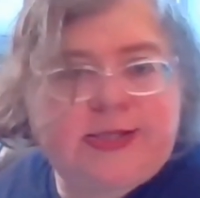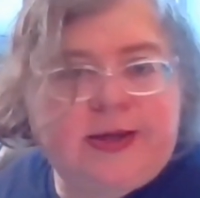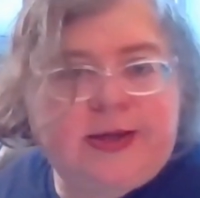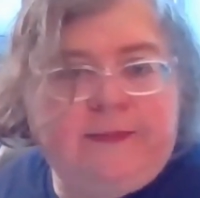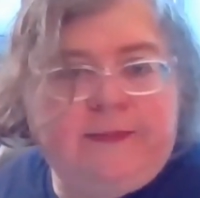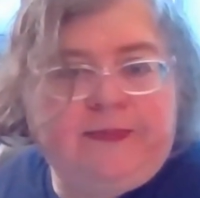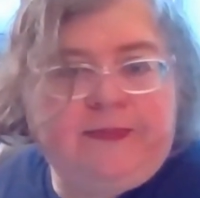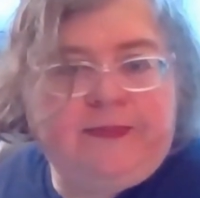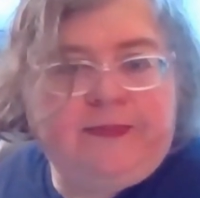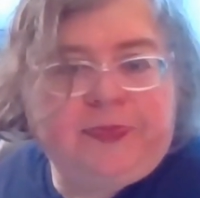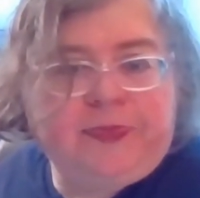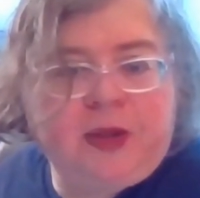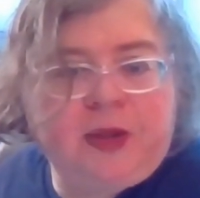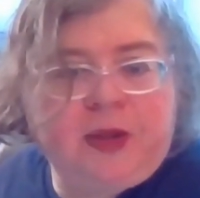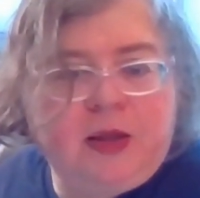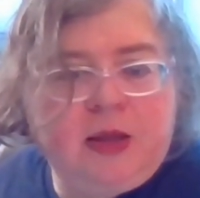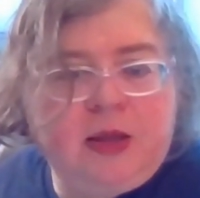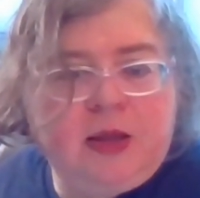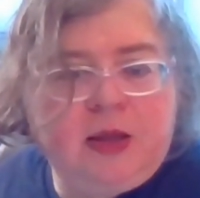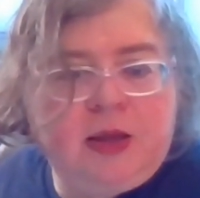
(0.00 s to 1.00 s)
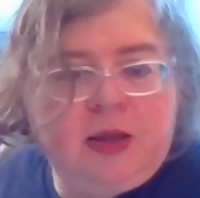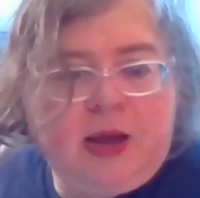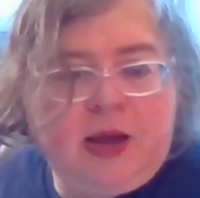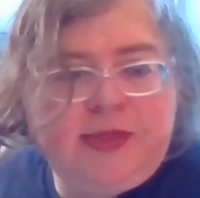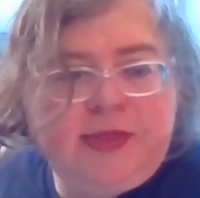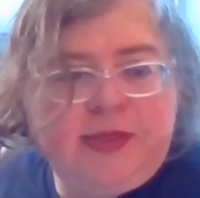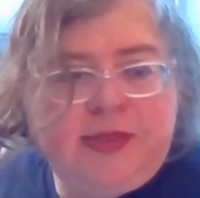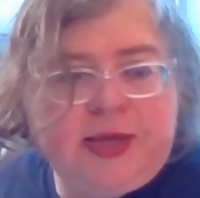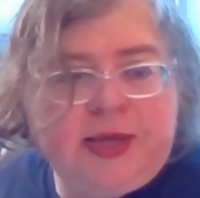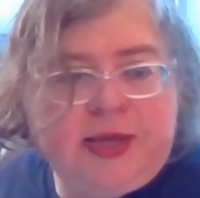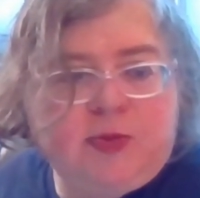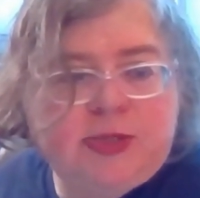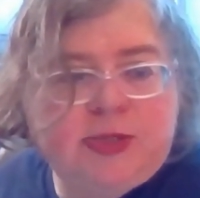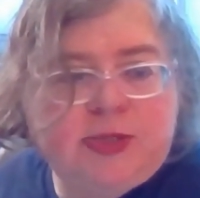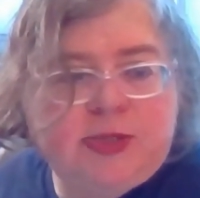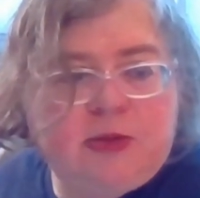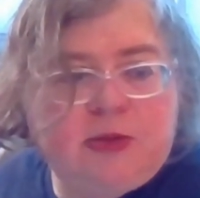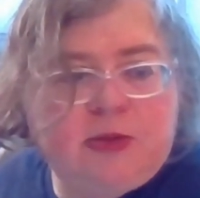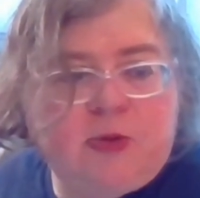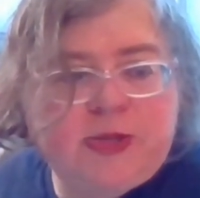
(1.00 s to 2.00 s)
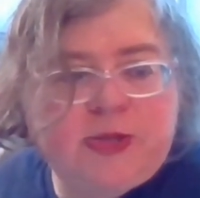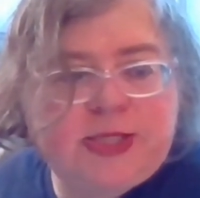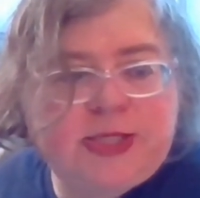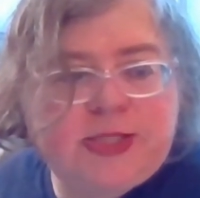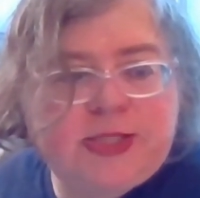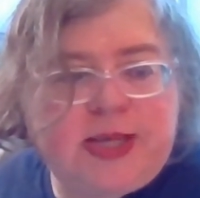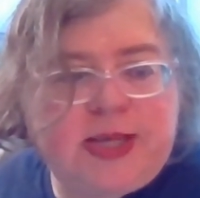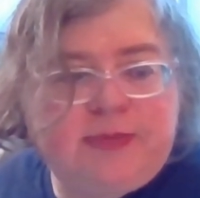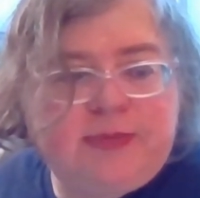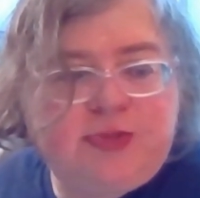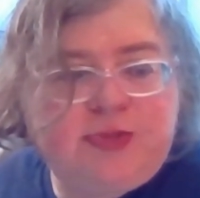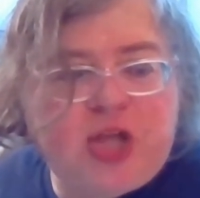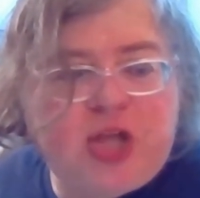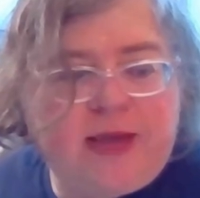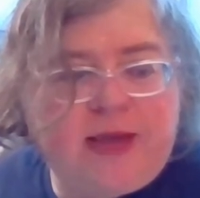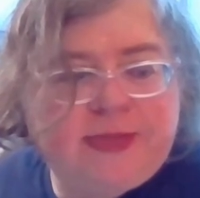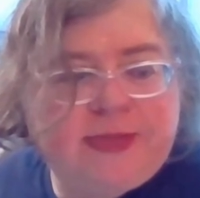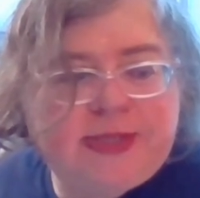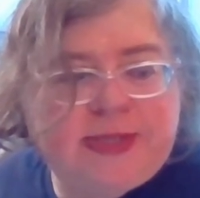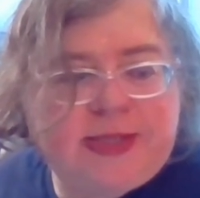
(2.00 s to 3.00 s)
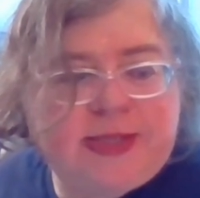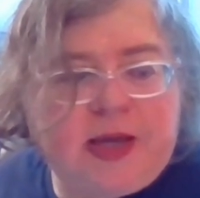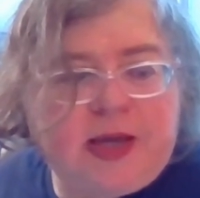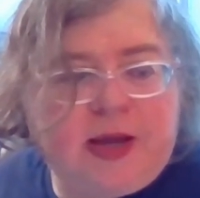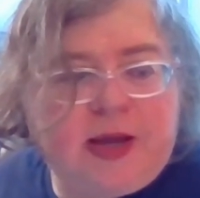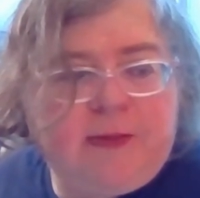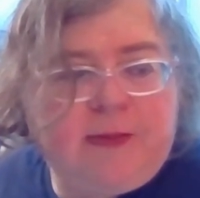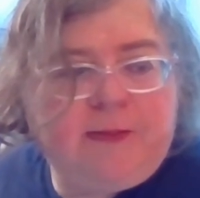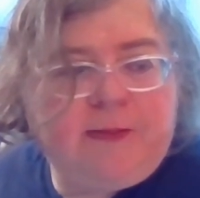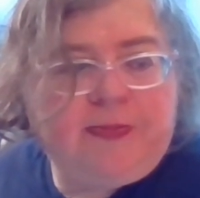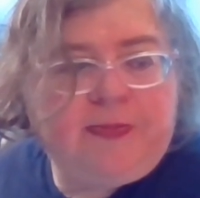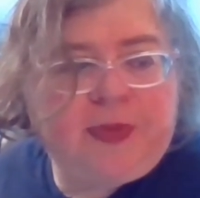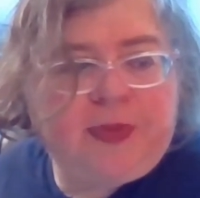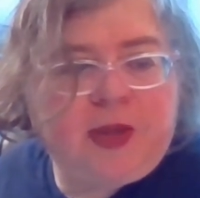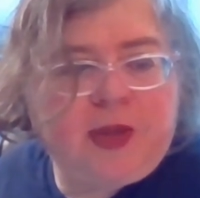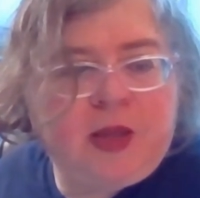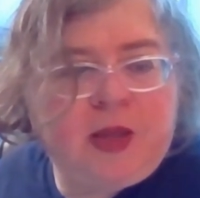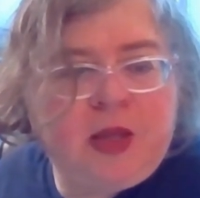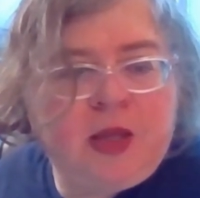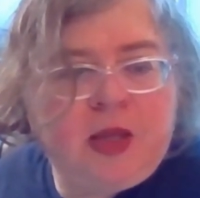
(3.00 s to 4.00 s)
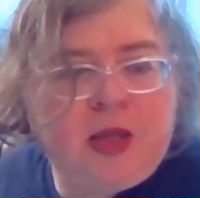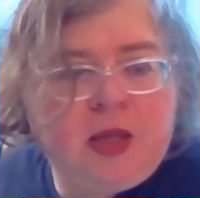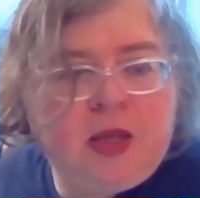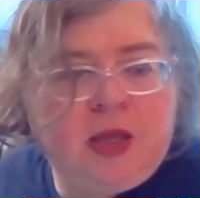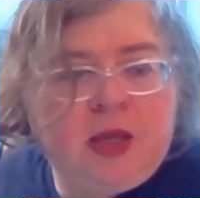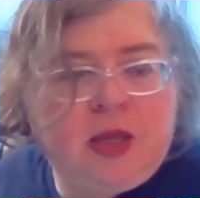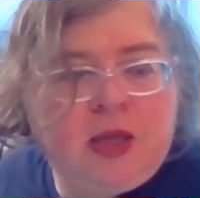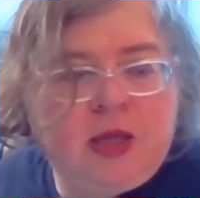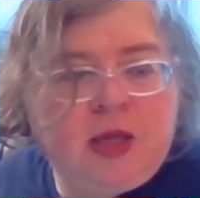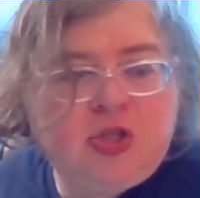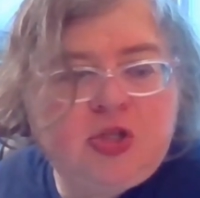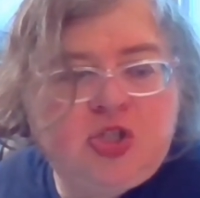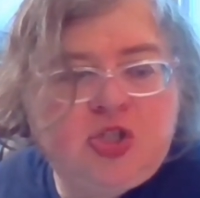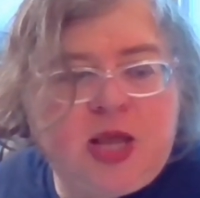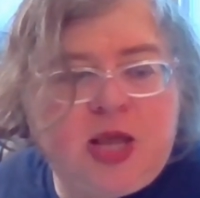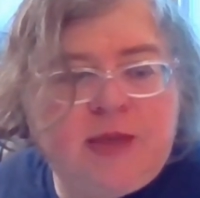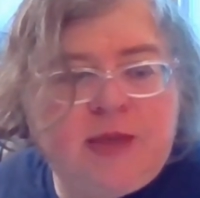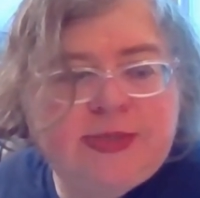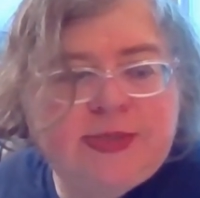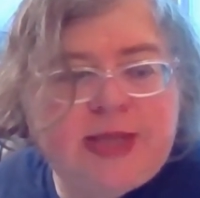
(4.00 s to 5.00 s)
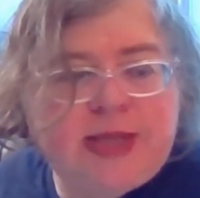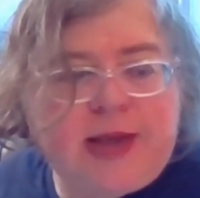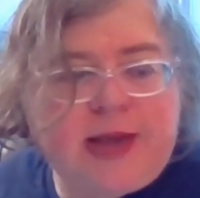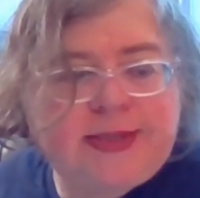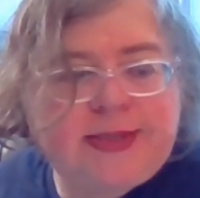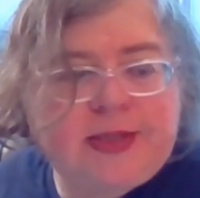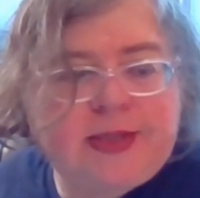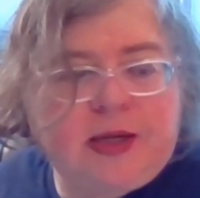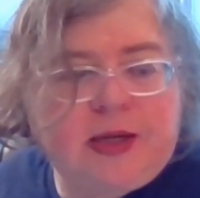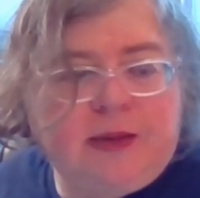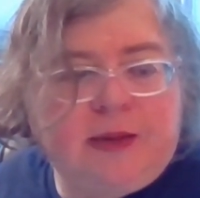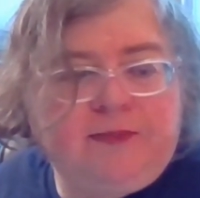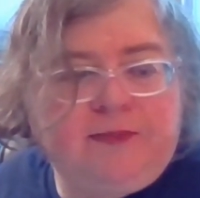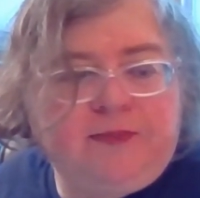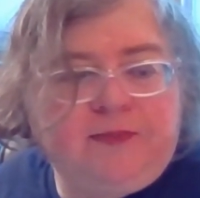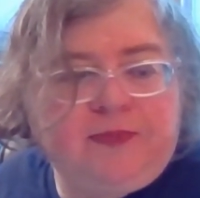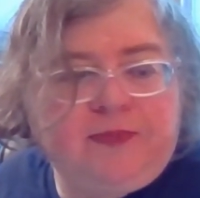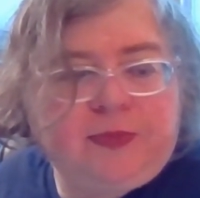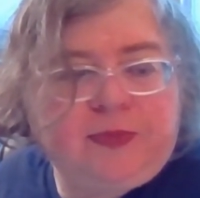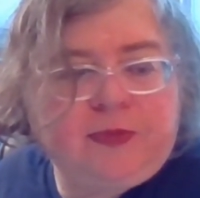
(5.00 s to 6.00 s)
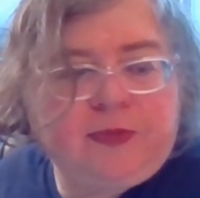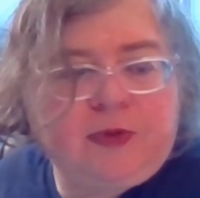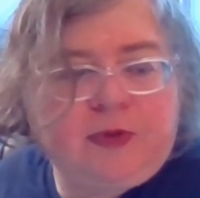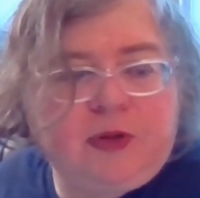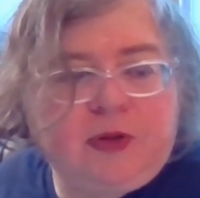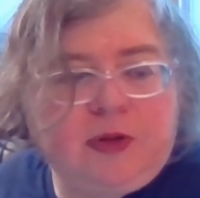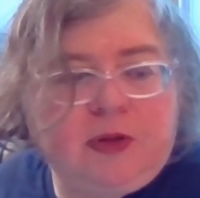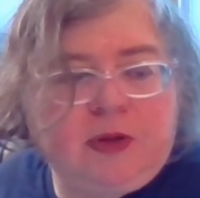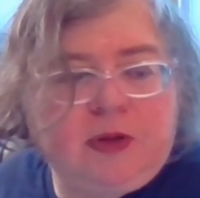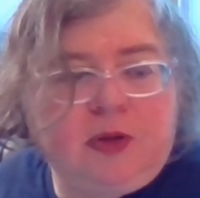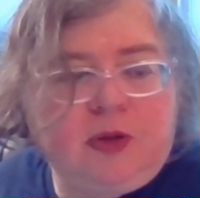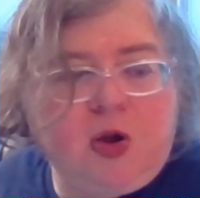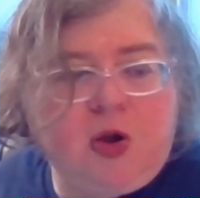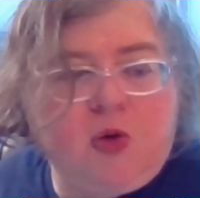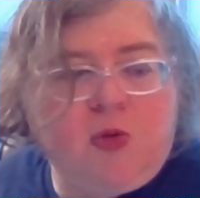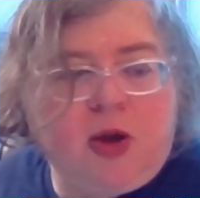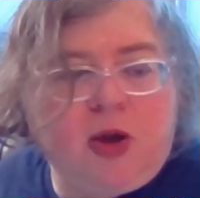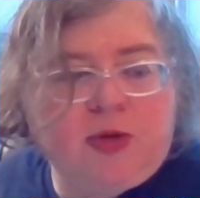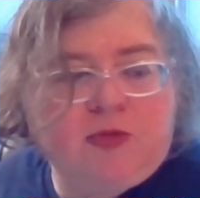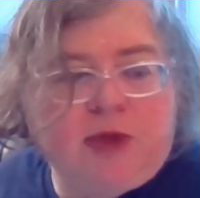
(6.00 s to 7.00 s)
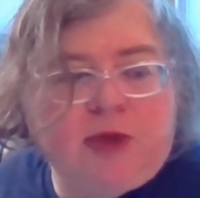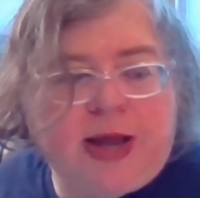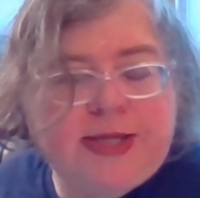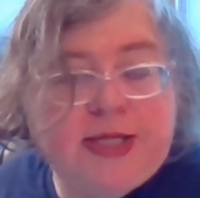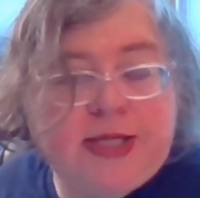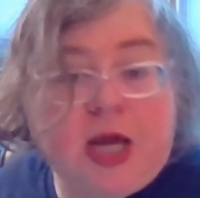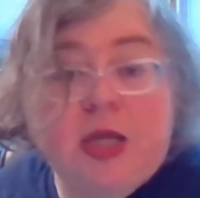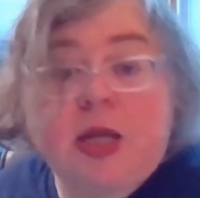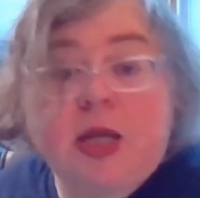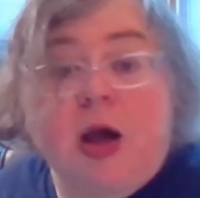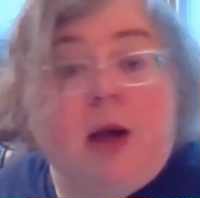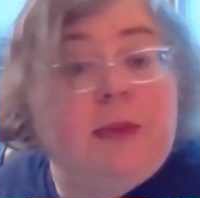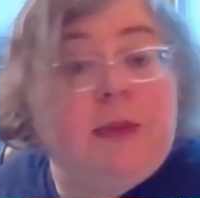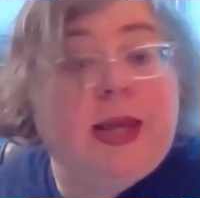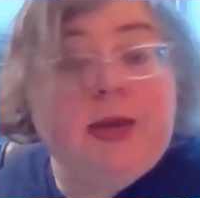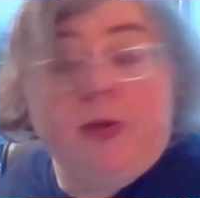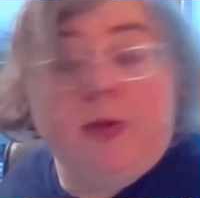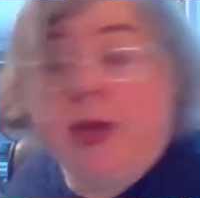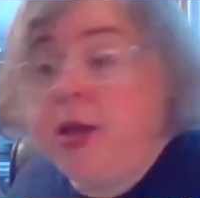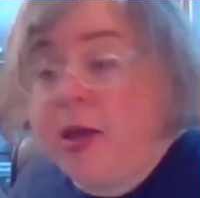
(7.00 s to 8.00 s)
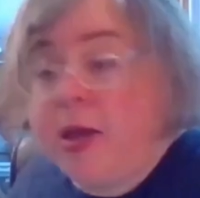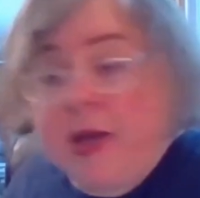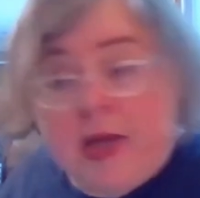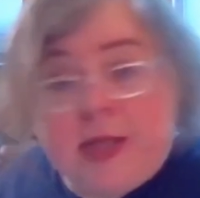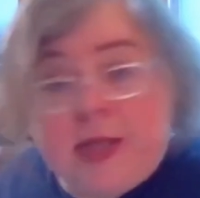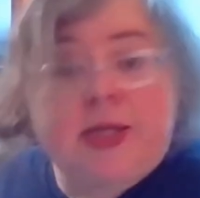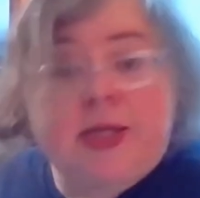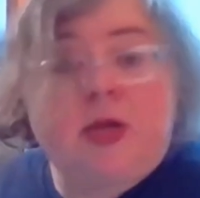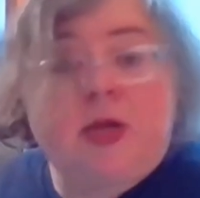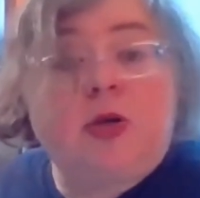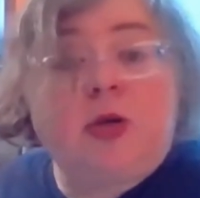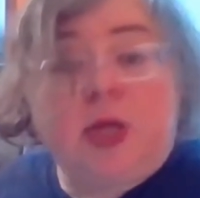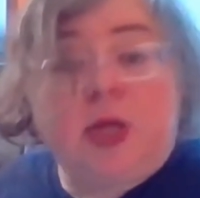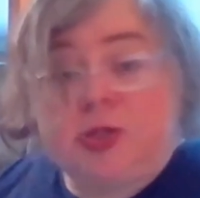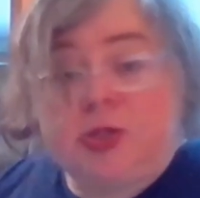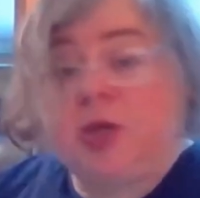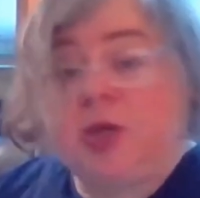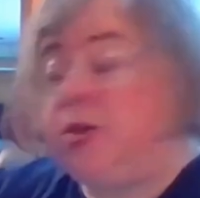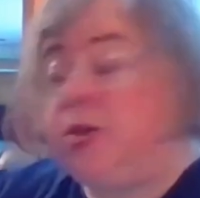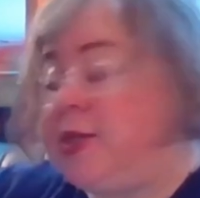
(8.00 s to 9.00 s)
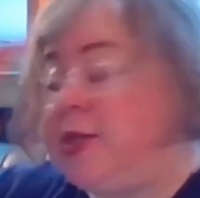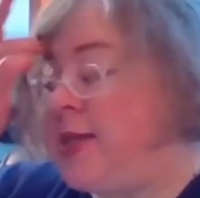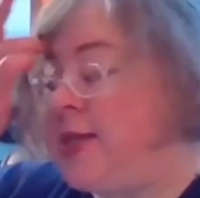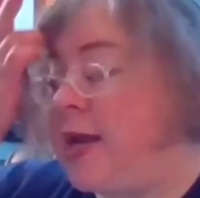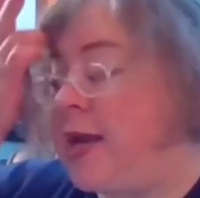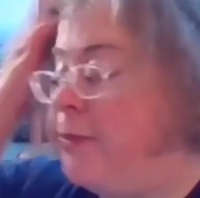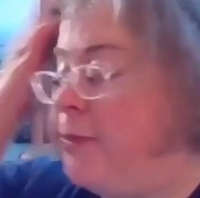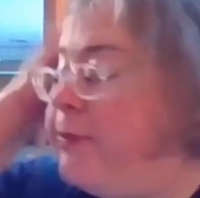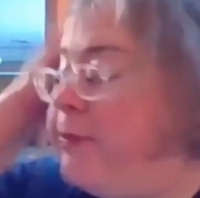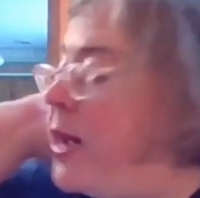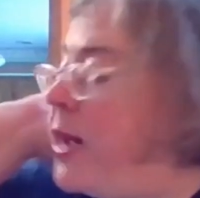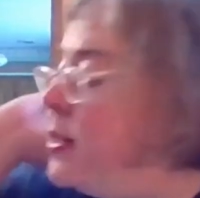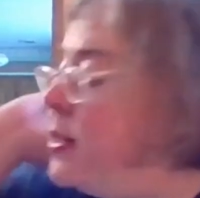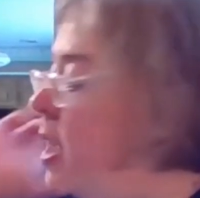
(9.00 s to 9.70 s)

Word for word: Um, I think was uh, what was his name? James. Um, James at um, com. Anyway, it's a he's a good designer, but